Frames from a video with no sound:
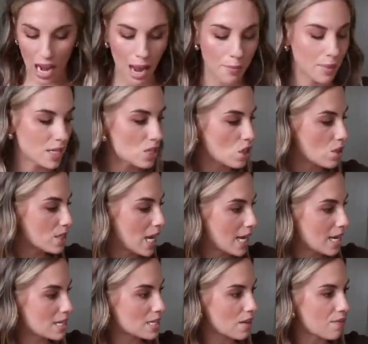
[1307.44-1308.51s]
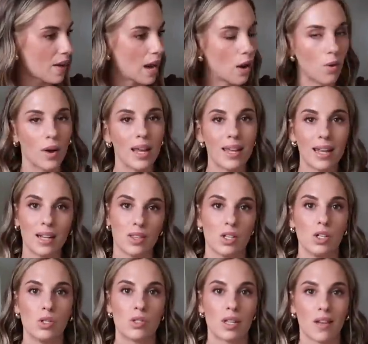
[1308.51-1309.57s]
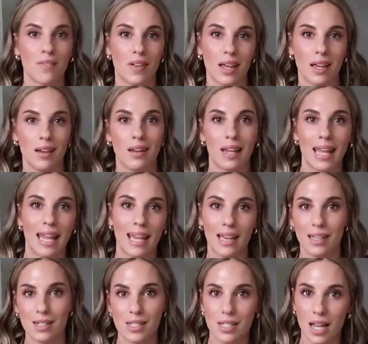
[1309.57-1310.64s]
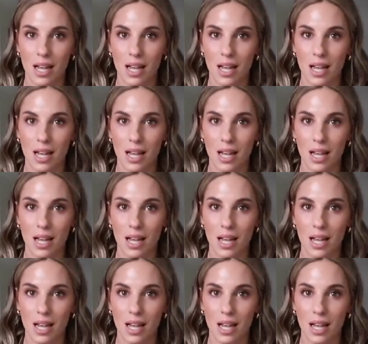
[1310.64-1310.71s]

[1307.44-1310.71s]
I'm going to start taking stuff out and getting the new stuff in and